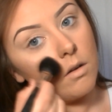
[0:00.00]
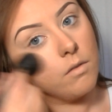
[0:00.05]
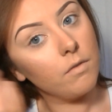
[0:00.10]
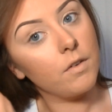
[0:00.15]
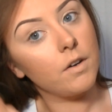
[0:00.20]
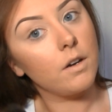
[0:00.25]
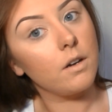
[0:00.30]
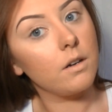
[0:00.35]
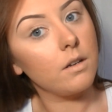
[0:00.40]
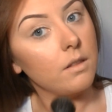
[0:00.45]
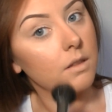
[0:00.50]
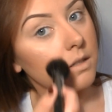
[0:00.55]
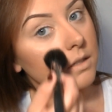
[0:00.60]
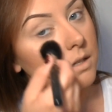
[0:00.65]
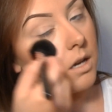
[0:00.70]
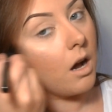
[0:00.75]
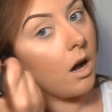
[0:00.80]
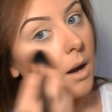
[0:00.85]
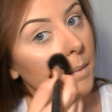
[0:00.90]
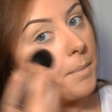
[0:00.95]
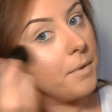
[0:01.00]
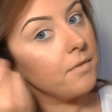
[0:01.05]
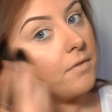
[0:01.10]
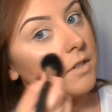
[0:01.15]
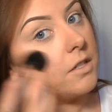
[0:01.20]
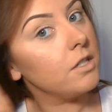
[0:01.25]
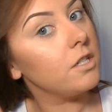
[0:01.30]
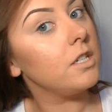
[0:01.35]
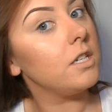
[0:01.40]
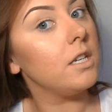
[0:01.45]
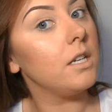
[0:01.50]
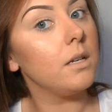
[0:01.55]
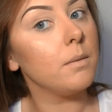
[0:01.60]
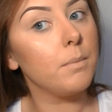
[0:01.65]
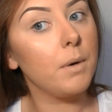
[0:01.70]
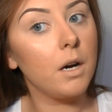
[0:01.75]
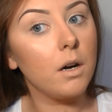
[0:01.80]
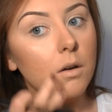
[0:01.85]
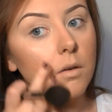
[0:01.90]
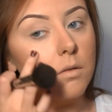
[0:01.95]
over the top of the
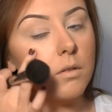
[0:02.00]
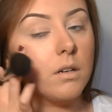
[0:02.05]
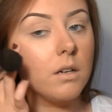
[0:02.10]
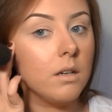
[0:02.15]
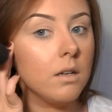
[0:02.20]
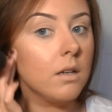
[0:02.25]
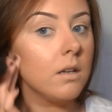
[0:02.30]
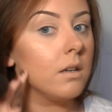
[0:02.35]
cheekbone.